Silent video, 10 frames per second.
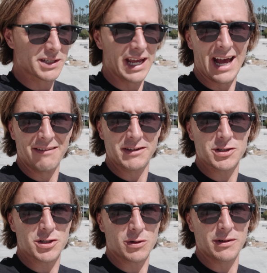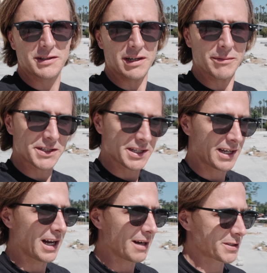They have destroyed some of the
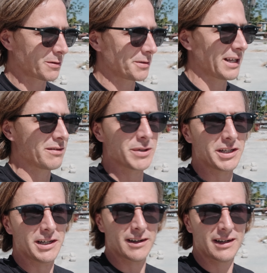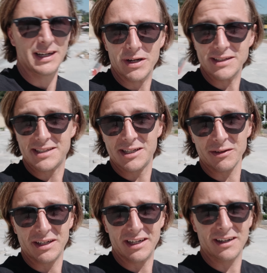skate obstacles that have been here, but it's
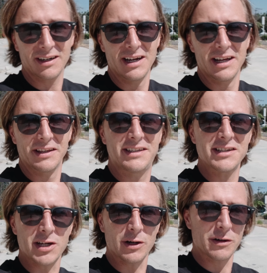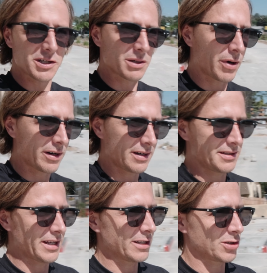still here. The discouraging part
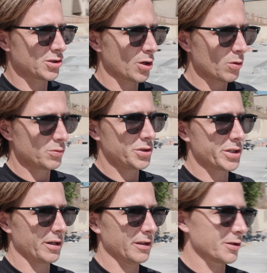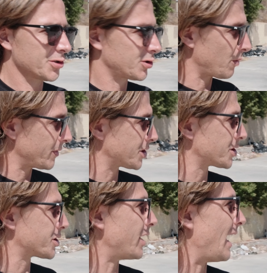is that it's so dirty. There's so
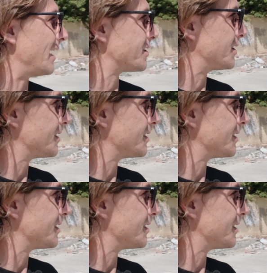much trash.